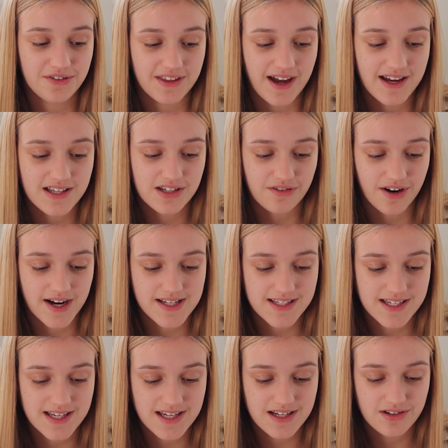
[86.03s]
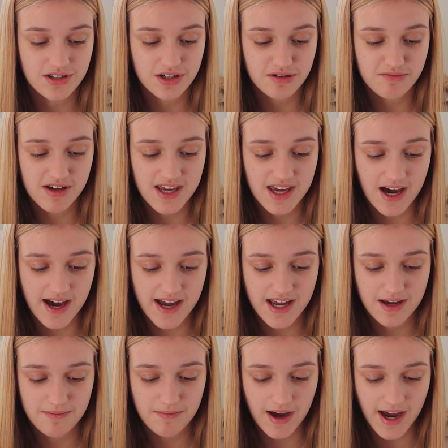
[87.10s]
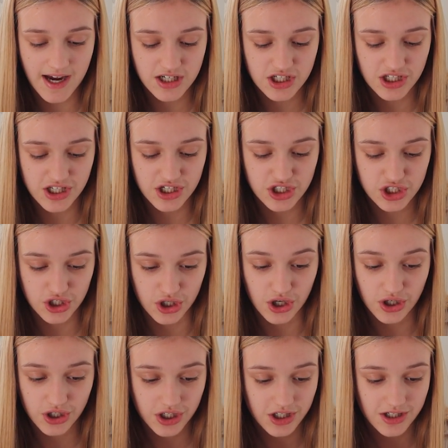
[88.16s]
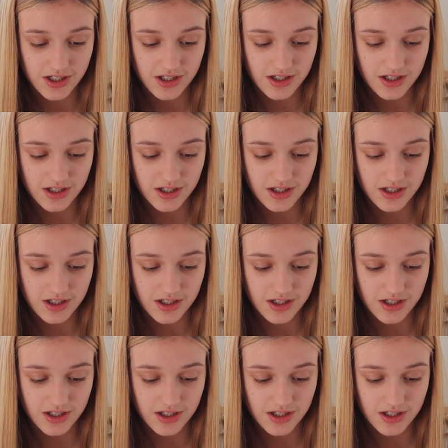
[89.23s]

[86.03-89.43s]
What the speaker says: That is crazy to me. I am actually shook.